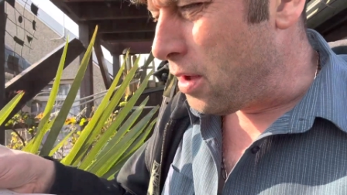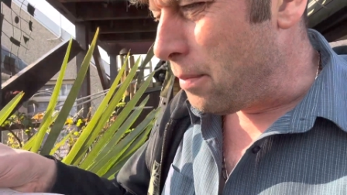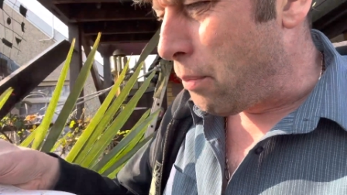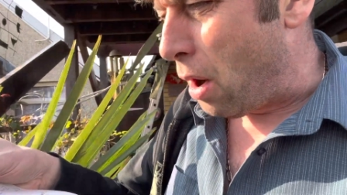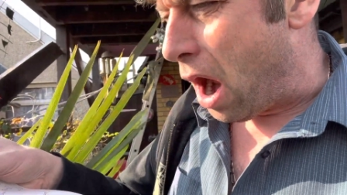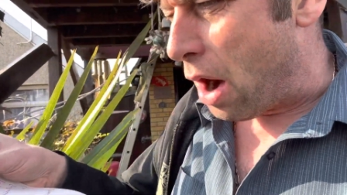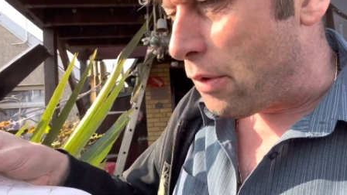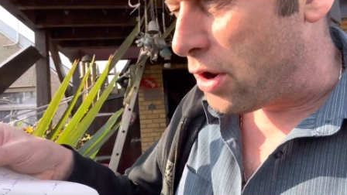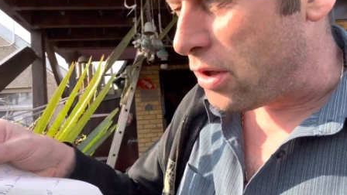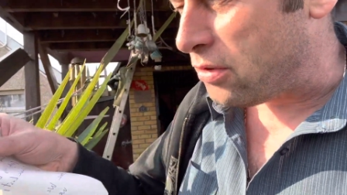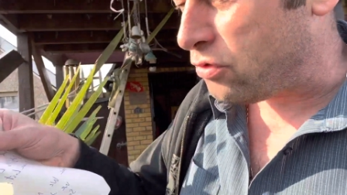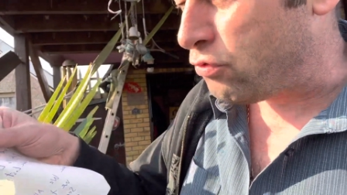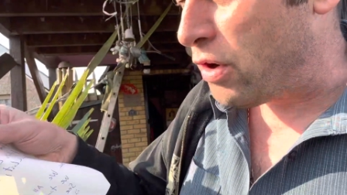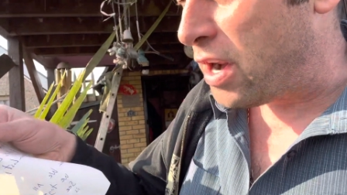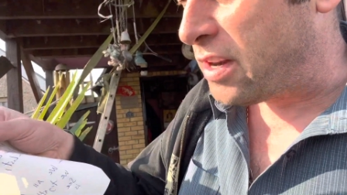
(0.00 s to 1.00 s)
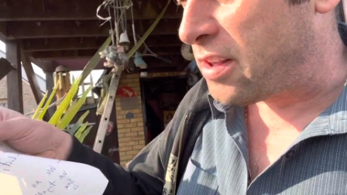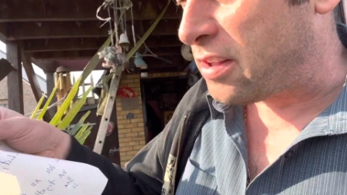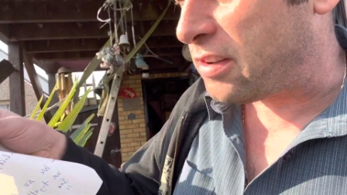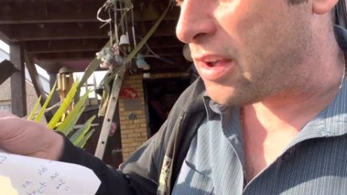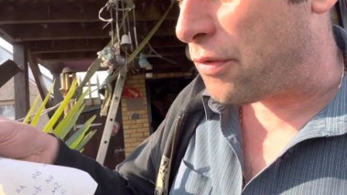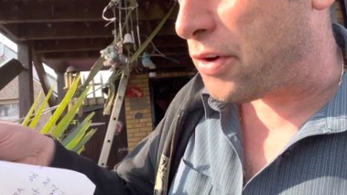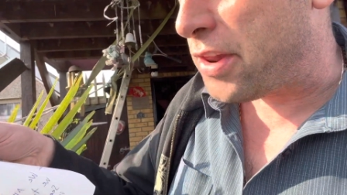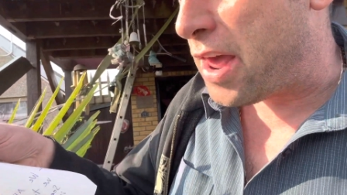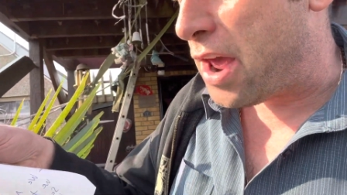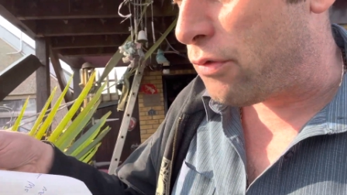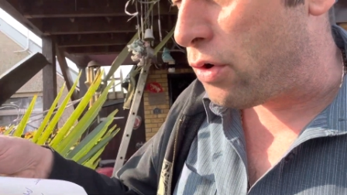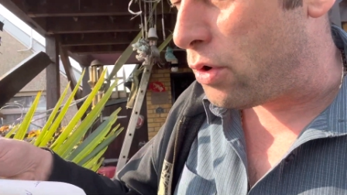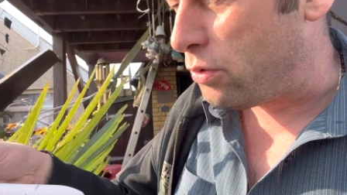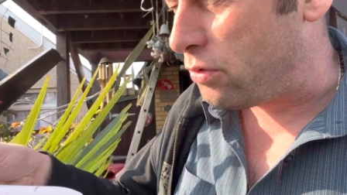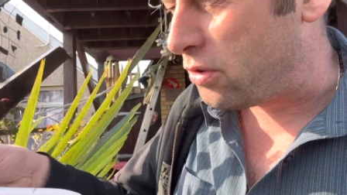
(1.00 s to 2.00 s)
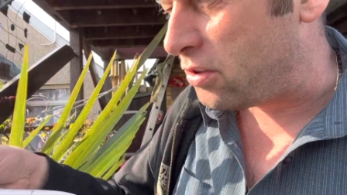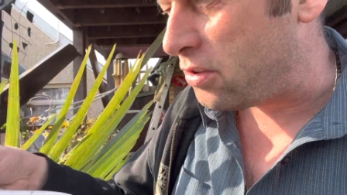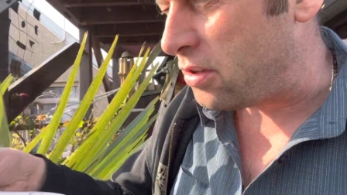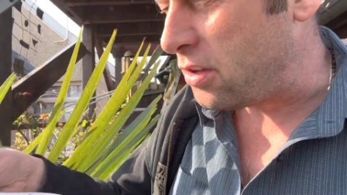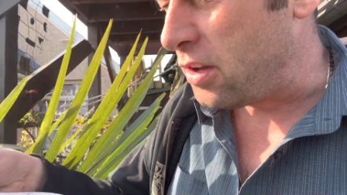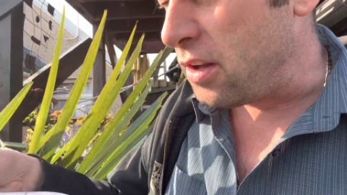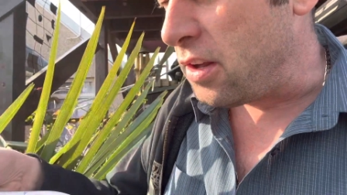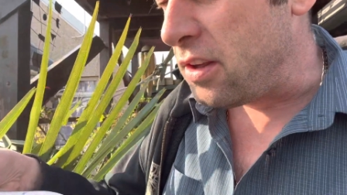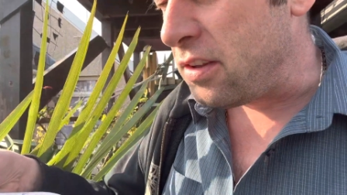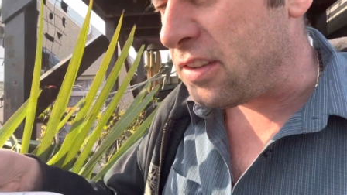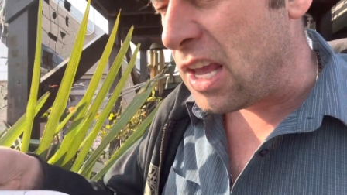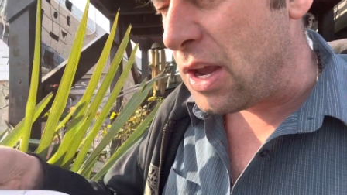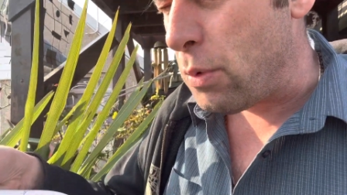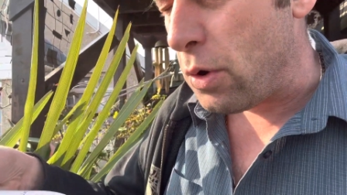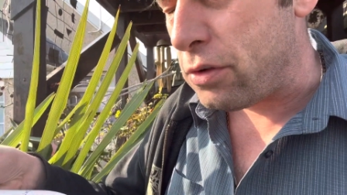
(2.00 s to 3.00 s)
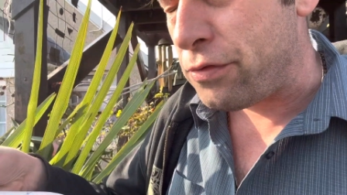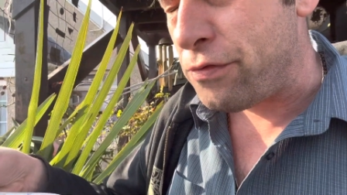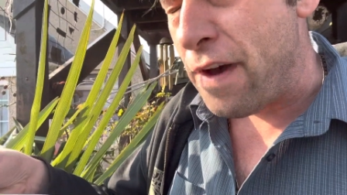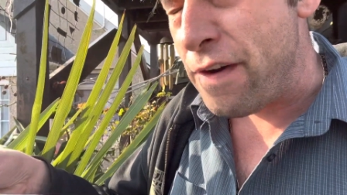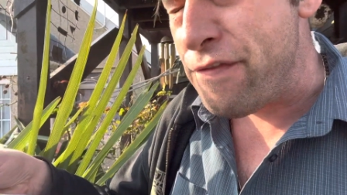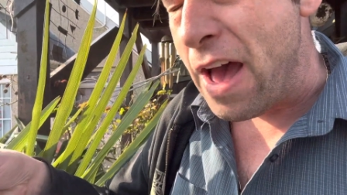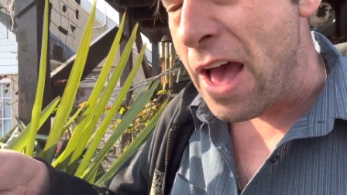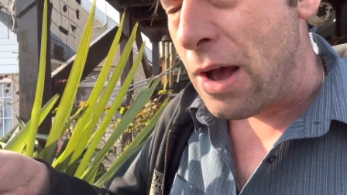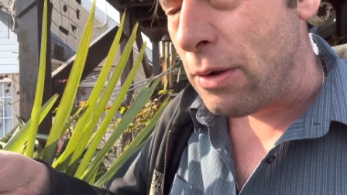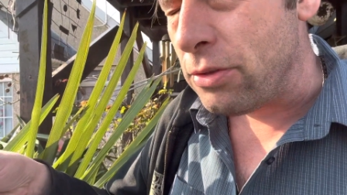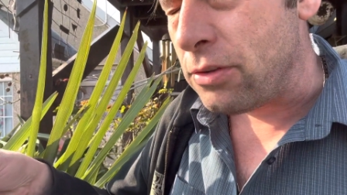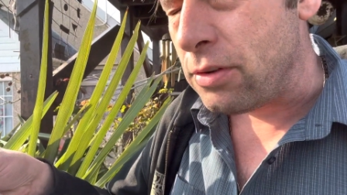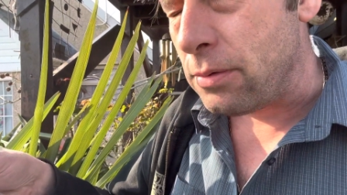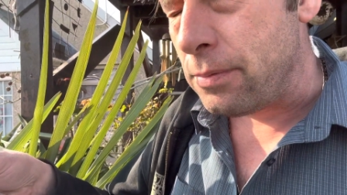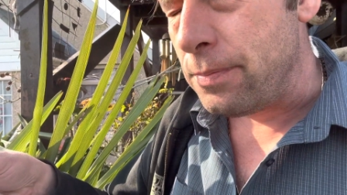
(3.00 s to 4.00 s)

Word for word: Pirates rediscover their roots. See what's found.